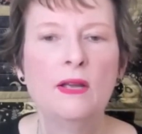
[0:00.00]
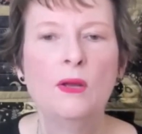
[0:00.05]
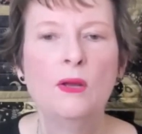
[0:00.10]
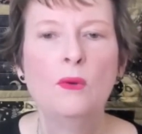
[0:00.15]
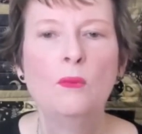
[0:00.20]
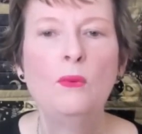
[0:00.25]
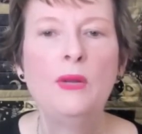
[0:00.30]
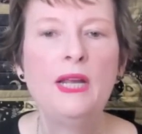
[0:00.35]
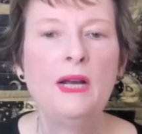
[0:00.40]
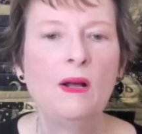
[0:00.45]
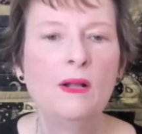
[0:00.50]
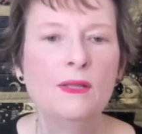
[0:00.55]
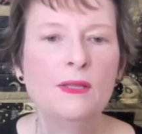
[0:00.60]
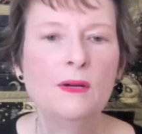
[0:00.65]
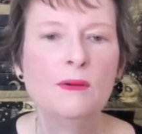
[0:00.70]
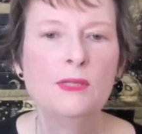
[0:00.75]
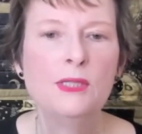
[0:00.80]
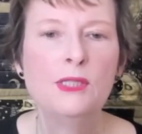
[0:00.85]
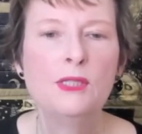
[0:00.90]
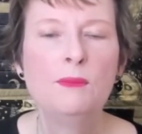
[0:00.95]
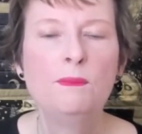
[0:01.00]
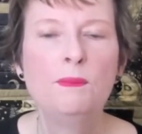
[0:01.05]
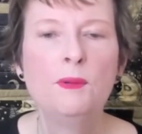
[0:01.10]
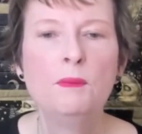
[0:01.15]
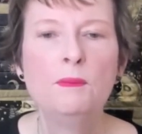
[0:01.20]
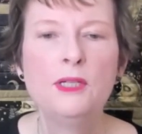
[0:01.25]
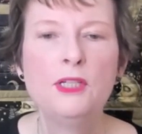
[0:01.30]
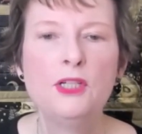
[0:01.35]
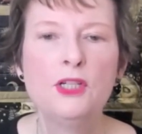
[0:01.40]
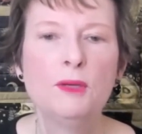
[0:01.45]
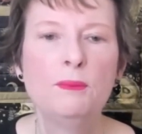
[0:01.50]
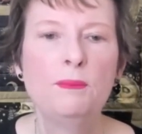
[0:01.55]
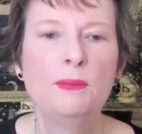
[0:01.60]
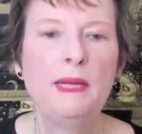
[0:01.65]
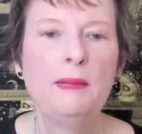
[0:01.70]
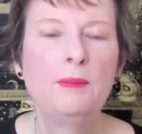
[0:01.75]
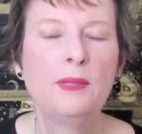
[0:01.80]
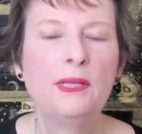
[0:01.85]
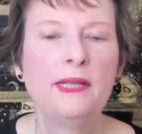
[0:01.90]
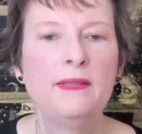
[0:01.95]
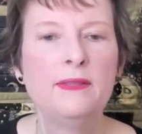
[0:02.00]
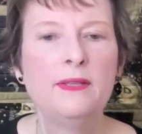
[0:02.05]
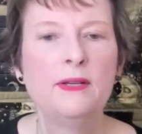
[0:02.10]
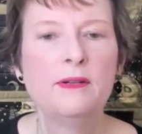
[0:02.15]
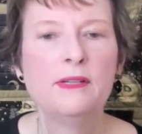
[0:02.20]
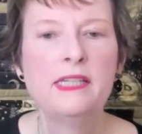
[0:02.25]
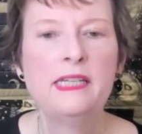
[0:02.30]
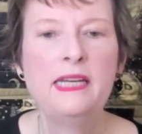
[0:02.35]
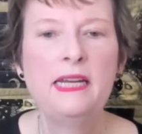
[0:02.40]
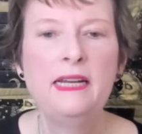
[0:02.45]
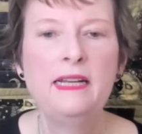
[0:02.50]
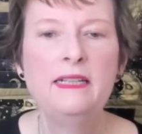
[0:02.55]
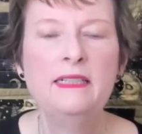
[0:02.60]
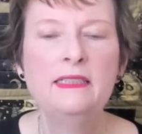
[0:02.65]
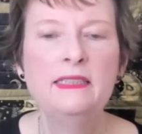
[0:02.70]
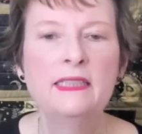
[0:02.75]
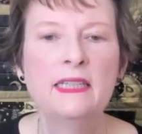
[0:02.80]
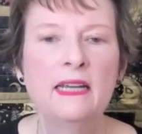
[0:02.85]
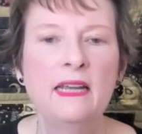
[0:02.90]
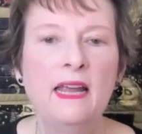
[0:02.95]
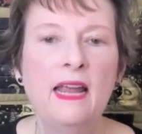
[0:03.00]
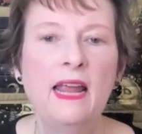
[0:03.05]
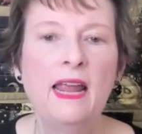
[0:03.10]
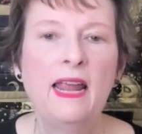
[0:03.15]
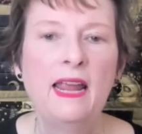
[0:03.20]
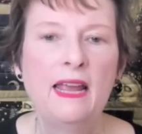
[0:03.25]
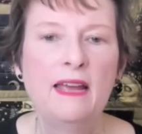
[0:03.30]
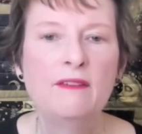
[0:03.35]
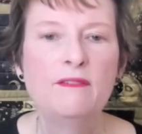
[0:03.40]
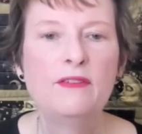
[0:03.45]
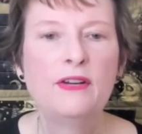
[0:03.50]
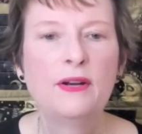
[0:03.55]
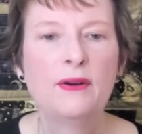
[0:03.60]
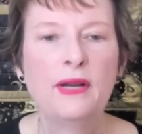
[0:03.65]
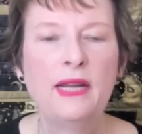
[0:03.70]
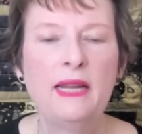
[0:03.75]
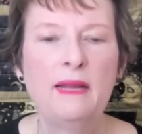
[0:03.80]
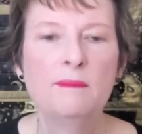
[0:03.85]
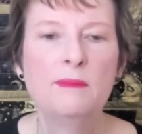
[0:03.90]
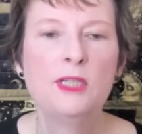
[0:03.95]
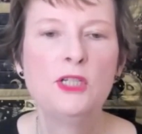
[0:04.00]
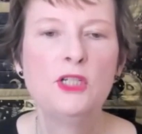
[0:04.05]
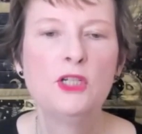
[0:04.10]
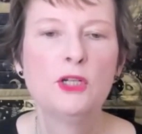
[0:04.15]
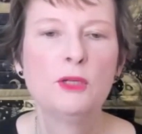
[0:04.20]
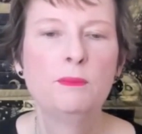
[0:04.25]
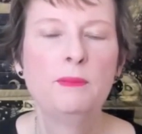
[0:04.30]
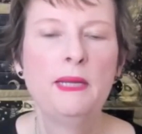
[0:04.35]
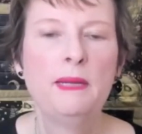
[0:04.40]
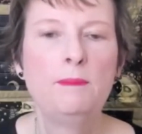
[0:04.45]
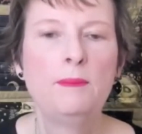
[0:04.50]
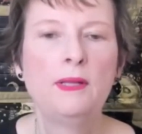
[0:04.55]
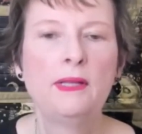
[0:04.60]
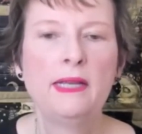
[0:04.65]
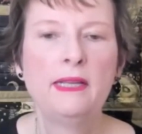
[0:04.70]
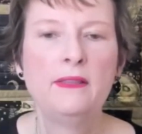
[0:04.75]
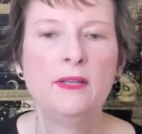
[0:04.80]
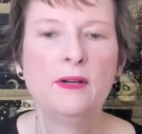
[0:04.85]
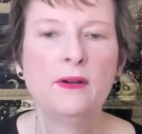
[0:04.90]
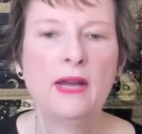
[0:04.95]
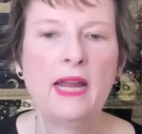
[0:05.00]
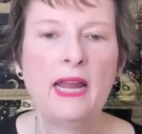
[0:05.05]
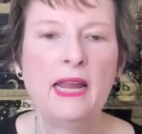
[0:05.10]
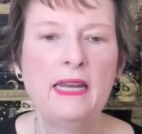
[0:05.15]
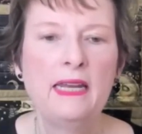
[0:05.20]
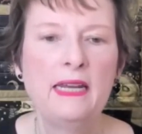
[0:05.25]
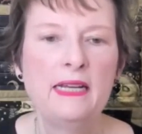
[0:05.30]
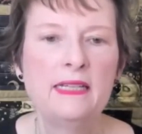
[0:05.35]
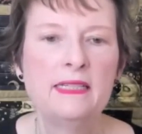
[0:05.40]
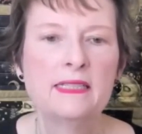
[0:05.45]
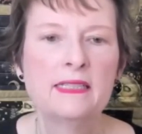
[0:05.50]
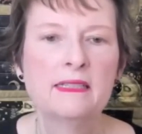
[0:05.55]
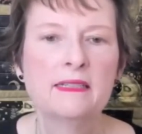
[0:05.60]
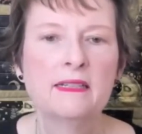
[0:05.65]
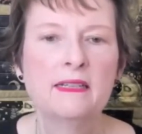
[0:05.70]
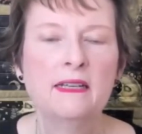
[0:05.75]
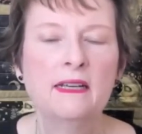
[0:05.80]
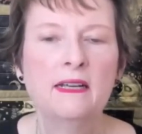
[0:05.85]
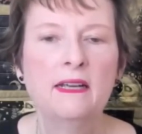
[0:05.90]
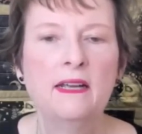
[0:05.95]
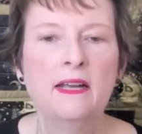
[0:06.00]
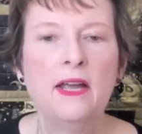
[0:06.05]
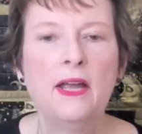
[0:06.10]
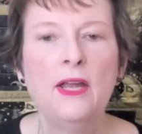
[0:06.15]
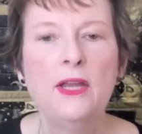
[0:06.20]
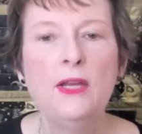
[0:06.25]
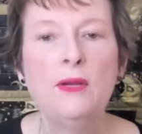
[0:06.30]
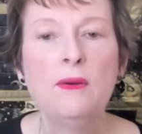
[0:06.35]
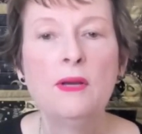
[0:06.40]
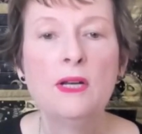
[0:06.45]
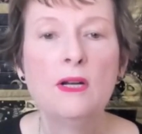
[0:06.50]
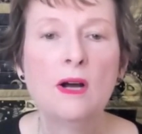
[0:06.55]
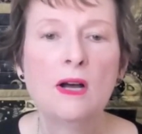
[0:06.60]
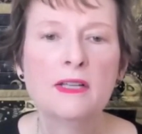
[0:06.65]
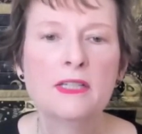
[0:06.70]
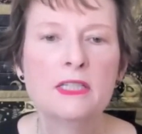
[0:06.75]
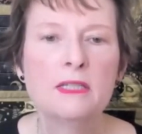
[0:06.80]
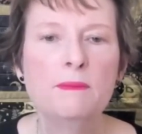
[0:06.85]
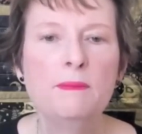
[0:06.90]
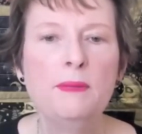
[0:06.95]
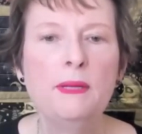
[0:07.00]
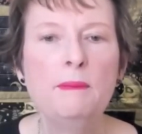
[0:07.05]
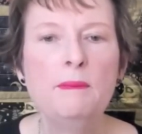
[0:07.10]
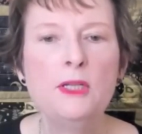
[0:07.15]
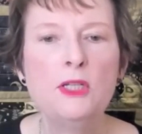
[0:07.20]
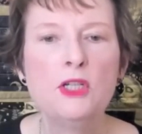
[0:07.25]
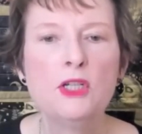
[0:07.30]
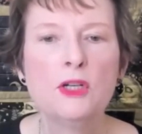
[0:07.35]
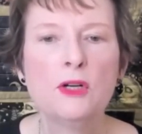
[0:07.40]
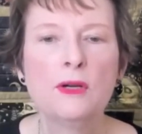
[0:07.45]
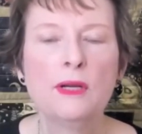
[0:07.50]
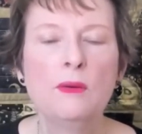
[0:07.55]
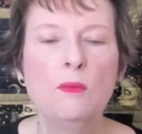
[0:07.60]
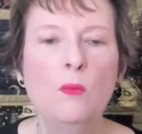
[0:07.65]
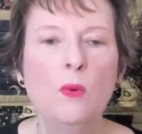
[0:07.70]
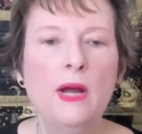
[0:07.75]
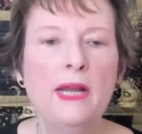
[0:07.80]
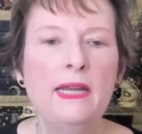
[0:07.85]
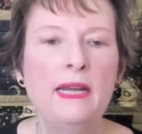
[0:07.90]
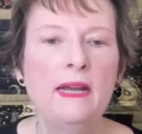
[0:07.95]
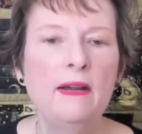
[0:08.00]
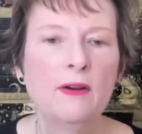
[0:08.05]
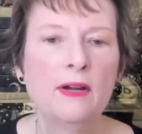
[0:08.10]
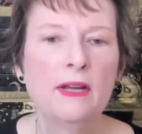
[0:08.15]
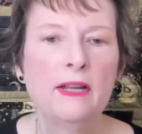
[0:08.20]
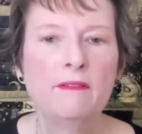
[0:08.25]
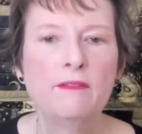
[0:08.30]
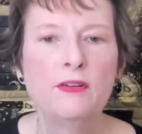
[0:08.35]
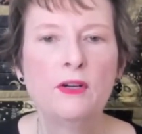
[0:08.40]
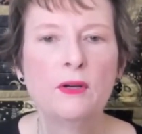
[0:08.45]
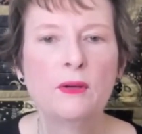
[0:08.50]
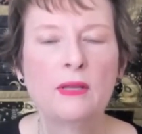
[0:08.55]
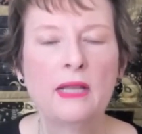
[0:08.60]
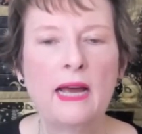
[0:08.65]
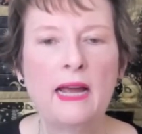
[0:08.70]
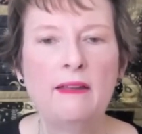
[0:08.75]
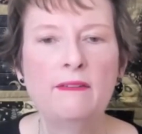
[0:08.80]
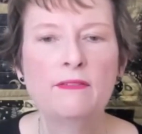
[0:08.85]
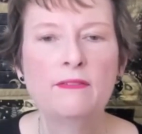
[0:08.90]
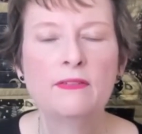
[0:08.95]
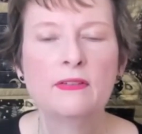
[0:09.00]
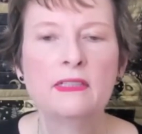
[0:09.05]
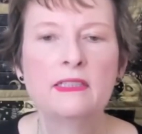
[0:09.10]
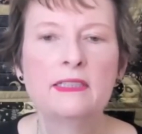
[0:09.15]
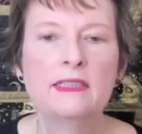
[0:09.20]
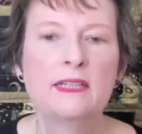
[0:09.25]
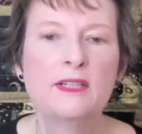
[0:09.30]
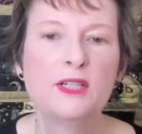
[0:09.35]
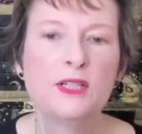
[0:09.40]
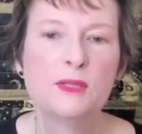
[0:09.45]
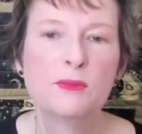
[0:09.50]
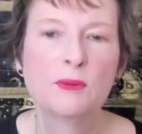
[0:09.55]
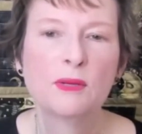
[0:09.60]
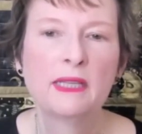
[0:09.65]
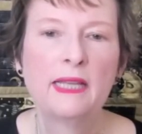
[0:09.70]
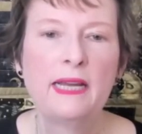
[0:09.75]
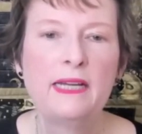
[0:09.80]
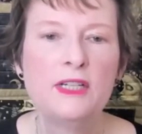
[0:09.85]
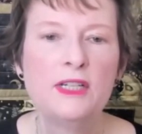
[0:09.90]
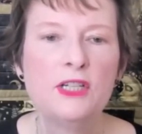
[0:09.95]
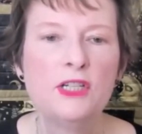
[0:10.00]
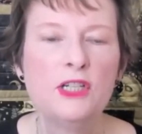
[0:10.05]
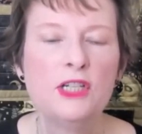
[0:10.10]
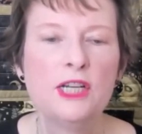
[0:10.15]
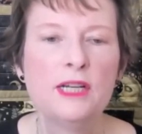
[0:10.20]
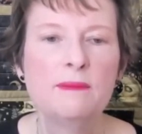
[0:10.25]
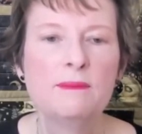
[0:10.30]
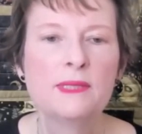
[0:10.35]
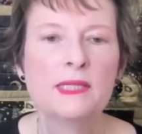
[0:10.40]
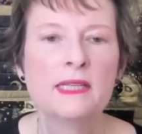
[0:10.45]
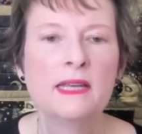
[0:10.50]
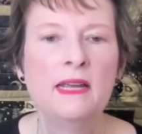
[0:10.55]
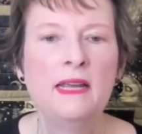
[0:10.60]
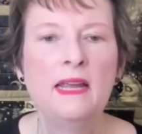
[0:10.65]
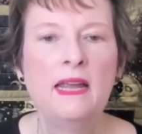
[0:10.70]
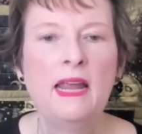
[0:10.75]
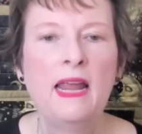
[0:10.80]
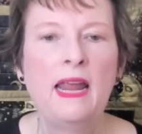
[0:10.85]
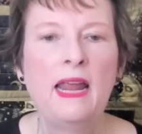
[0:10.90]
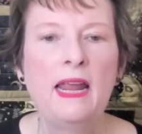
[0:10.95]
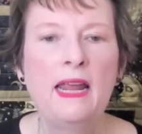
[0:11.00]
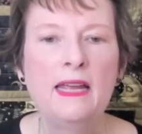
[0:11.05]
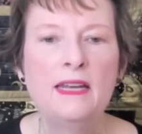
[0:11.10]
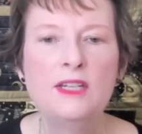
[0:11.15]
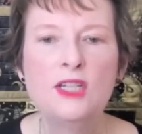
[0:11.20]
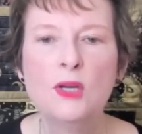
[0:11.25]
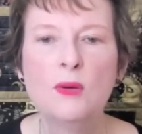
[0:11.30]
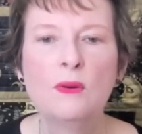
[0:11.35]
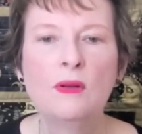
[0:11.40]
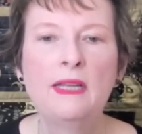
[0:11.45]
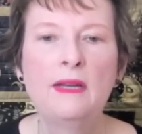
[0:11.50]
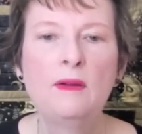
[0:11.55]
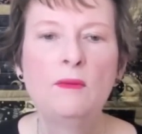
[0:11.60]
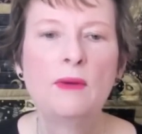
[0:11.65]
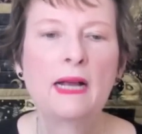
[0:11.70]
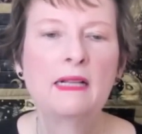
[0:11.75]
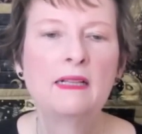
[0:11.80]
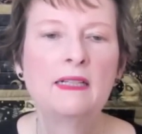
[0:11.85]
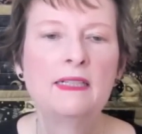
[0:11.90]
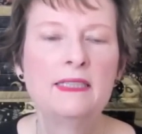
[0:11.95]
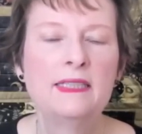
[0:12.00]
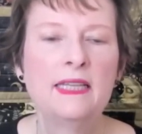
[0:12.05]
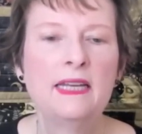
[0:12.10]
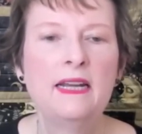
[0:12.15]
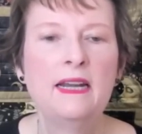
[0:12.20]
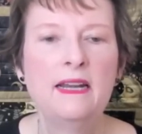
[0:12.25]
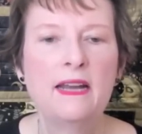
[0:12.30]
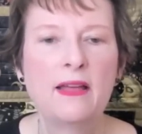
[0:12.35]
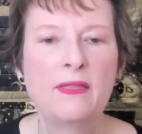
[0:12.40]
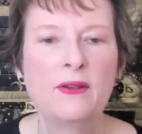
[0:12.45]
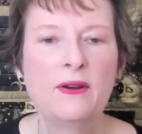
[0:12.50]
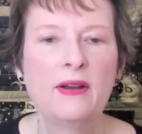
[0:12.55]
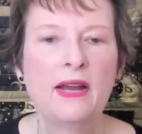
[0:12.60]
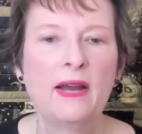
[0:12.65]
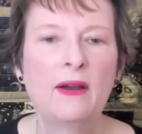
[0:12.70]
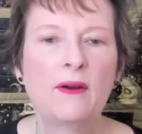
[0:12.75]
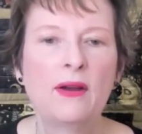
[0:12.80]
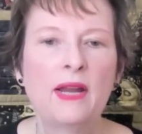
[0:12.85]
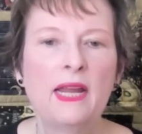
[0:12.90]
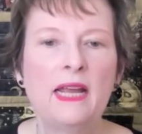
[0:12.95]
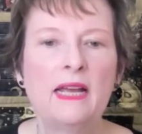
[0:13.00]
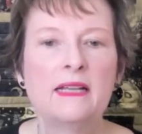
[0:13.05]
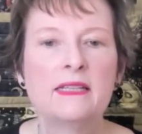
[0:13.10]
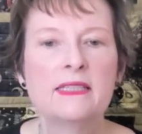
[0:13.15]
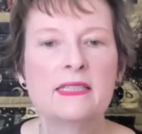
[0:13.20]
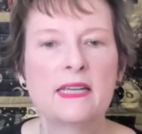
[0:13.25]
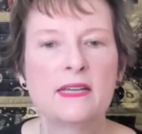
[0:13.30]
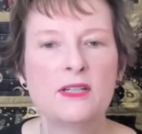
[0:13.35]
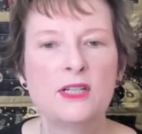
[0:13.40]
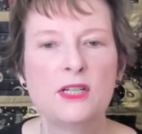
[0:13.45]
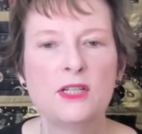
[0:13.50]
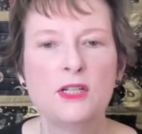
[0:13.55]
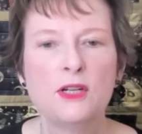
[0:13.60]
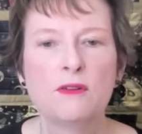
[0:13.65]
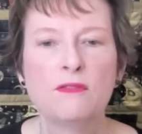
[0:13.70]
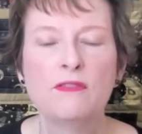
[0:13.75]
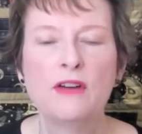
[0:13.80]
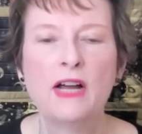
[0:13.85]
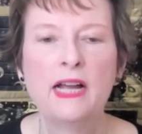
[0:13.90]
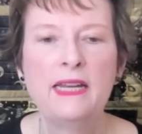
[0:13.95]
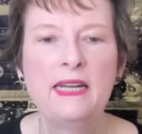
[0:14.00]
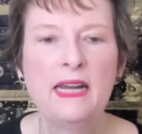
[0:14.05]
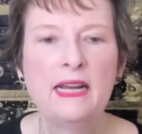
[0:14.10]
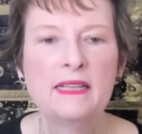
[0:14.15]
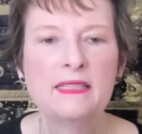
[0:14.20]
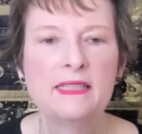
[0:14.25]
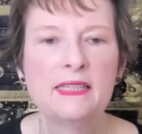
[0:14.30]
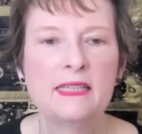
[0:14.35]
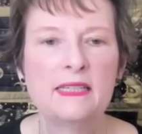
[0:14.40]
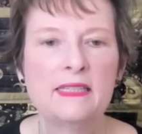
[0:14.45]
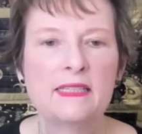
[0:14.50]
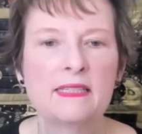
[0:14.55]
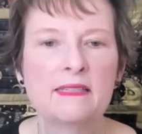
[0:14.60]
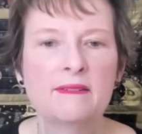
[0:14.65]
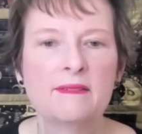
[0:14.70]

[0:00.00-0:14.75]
We all know super mature people in their teens and very immature people in their 80s. You can also be mature in one area of your life, such as relationships, and totally reckless in another area, such as your finances.